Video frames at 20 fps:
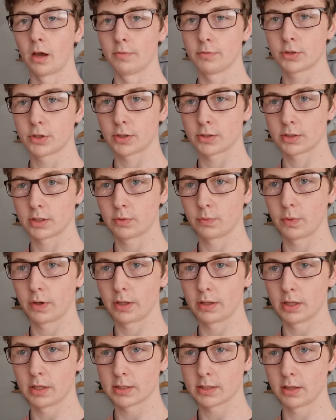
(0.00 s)
I've adjusted
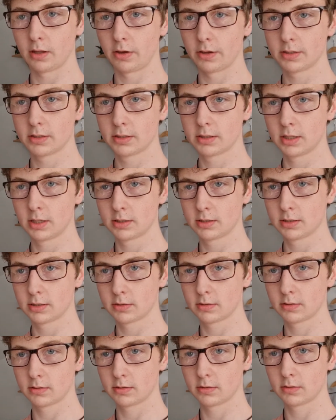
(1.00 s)
where this line
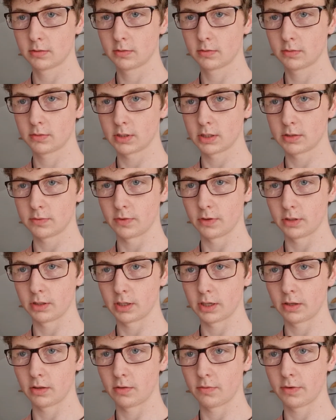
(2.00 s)
sits further
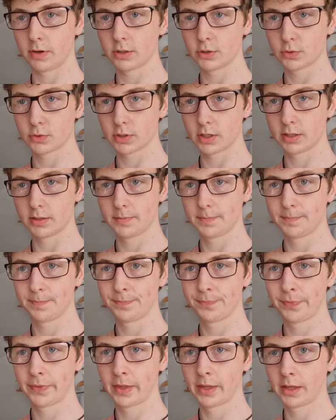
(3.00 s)
down the facial slit.
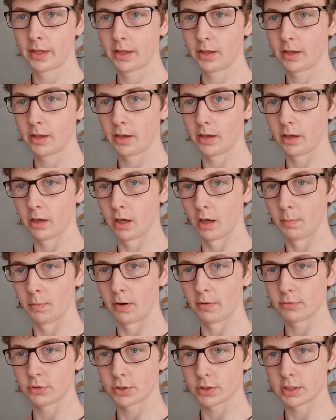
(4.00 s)

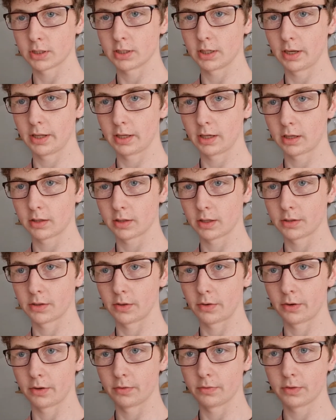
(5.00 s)
I've adjusted the length
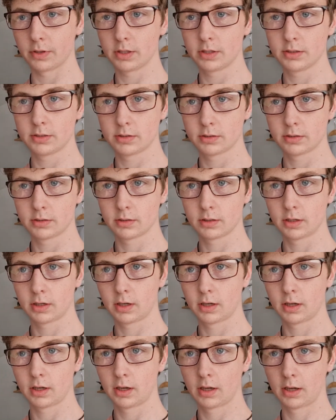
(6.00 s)
and the height of these,
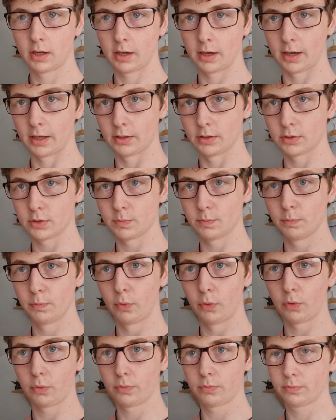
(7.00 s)
and
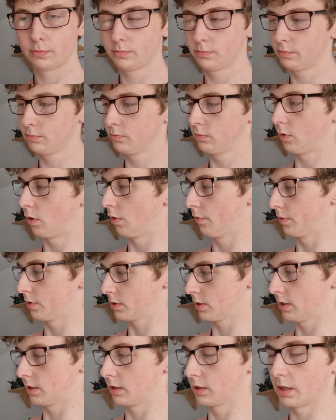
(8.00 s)
more
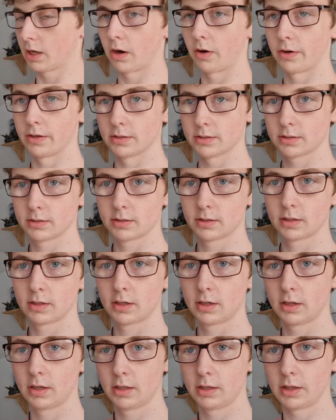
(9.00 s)
obviously the eyes.
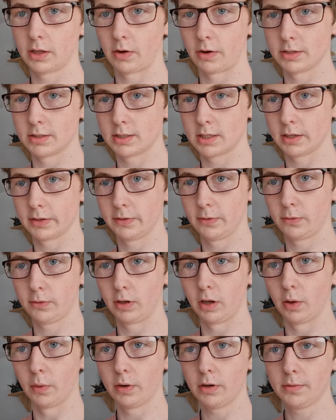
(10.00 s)
The eyes sit a
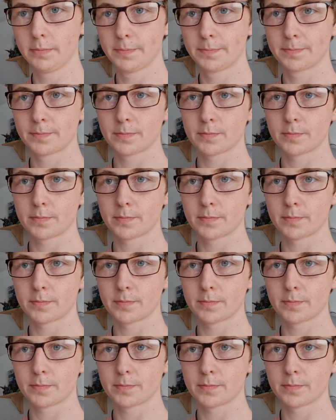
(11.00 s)
lot lower.